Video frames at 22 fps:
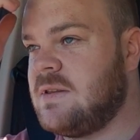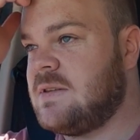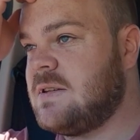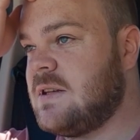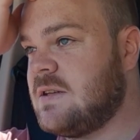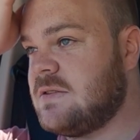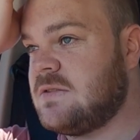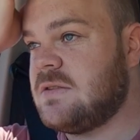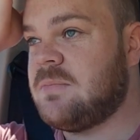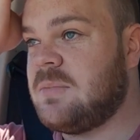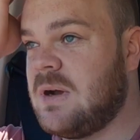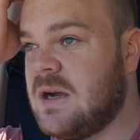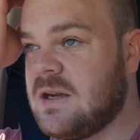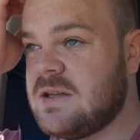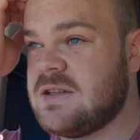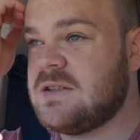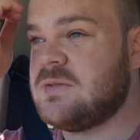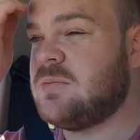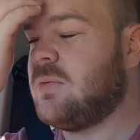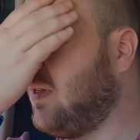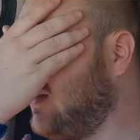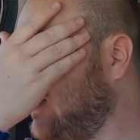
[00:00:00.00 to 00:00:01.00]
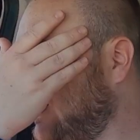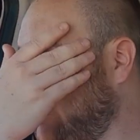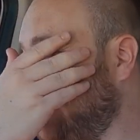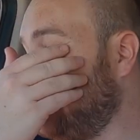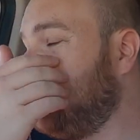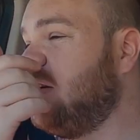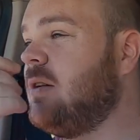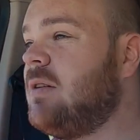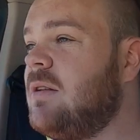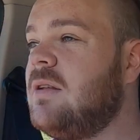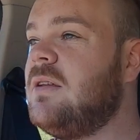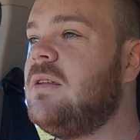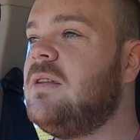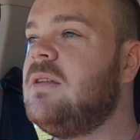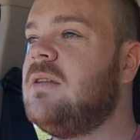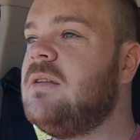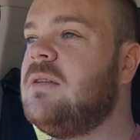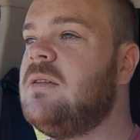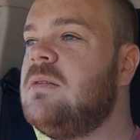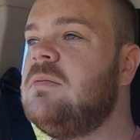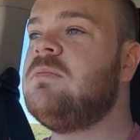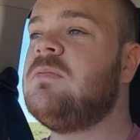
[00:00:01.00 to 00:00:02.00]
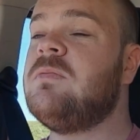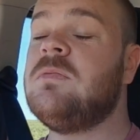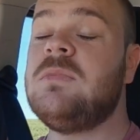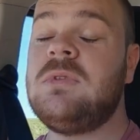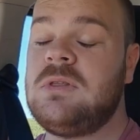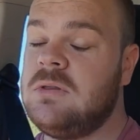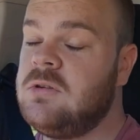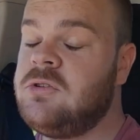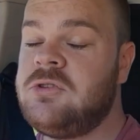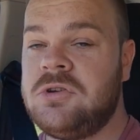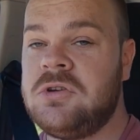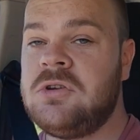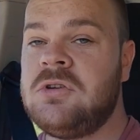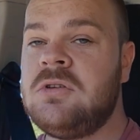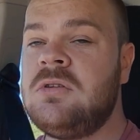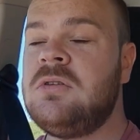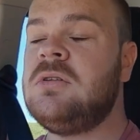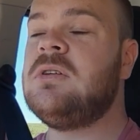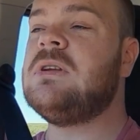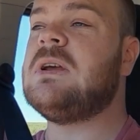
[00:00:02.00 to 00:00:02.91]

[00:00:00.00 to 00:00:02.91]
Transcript: test the bakkies with load." True.